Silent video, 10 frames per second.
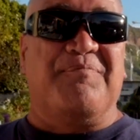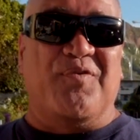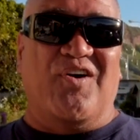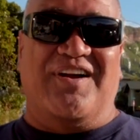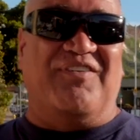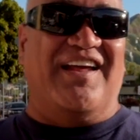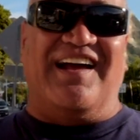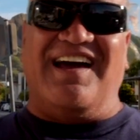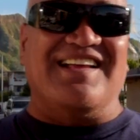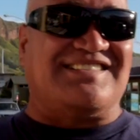board. Wait, I
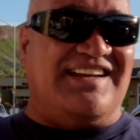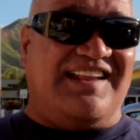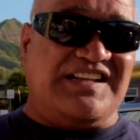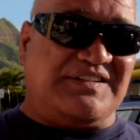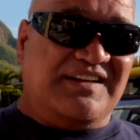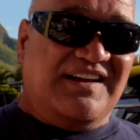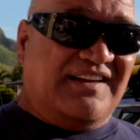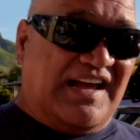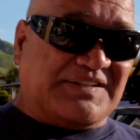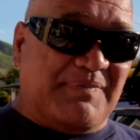gotta say that's
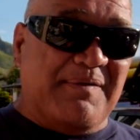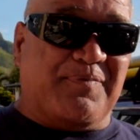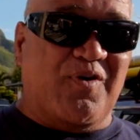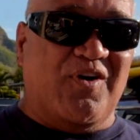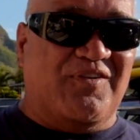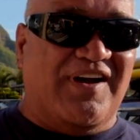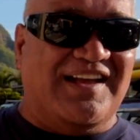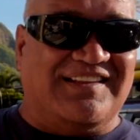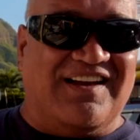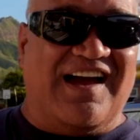that's my board
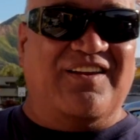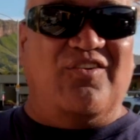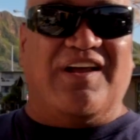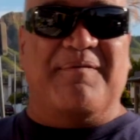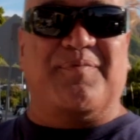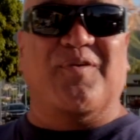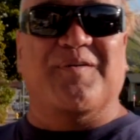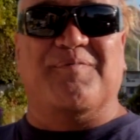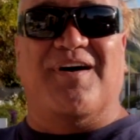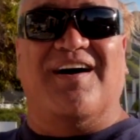right there. I know that
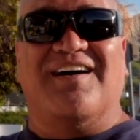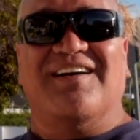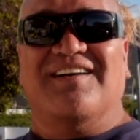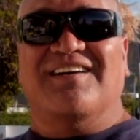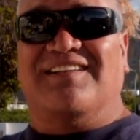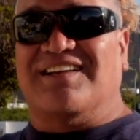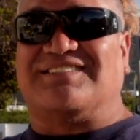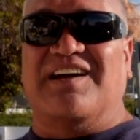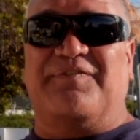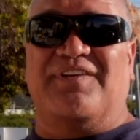board, bro. That's
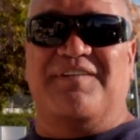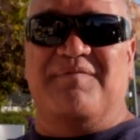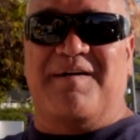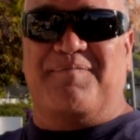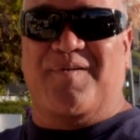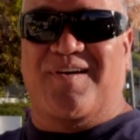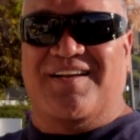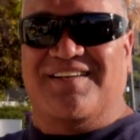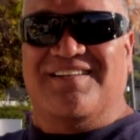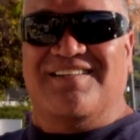definitely my
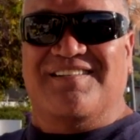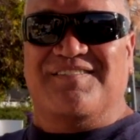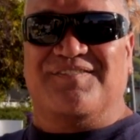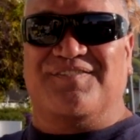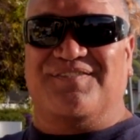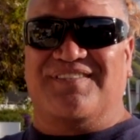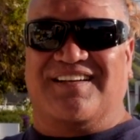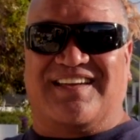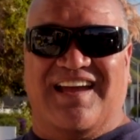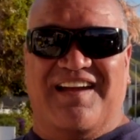board.
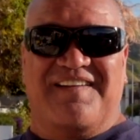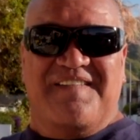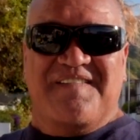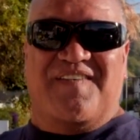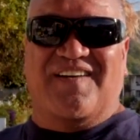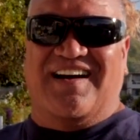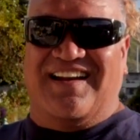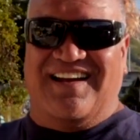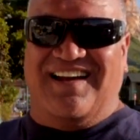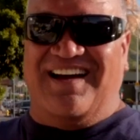Okay.
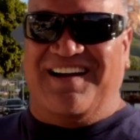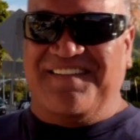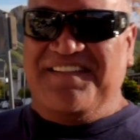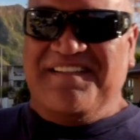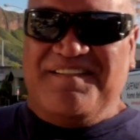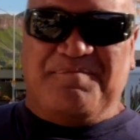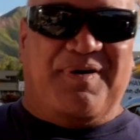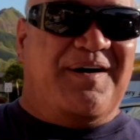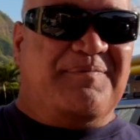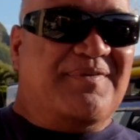But uh,
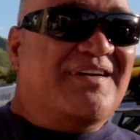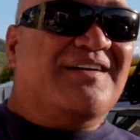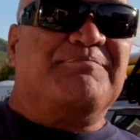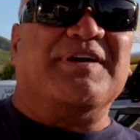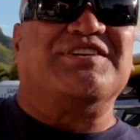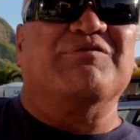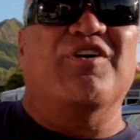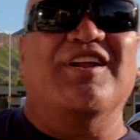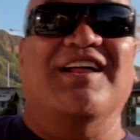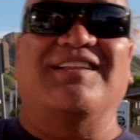oh,
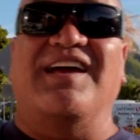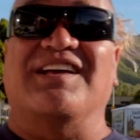word of the day